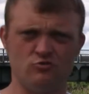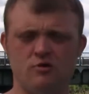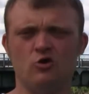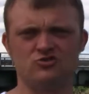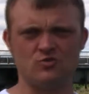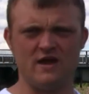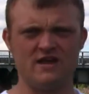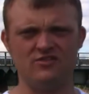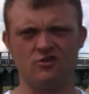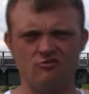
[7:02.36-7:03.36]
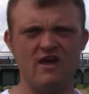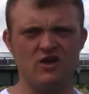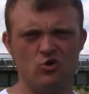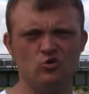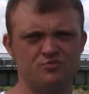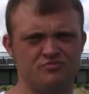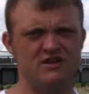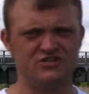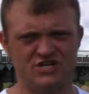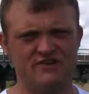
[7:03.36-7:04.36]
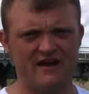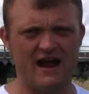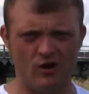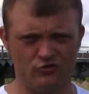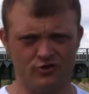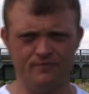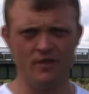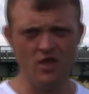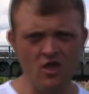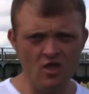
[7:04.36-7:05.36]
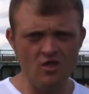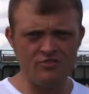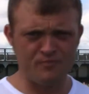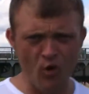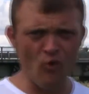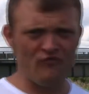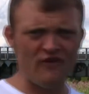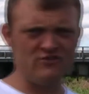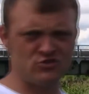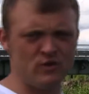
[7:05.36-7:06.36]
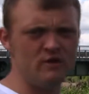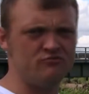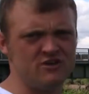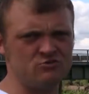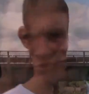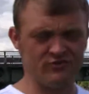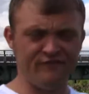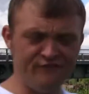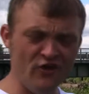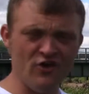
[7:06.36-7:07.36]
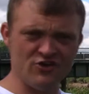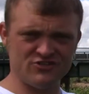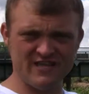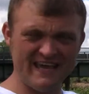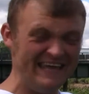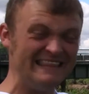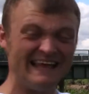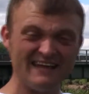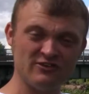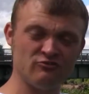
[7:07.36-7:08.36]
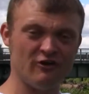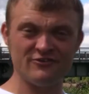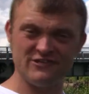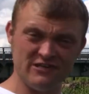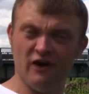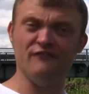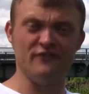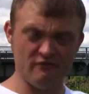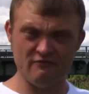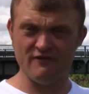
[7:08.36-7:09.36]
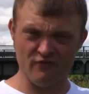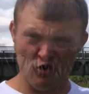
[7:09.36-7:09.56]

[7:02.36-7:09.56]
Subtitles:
motorway and the Great Ouse Bridge here at Howden, the Boothferry Swing Bridge was the first inland crossing of the River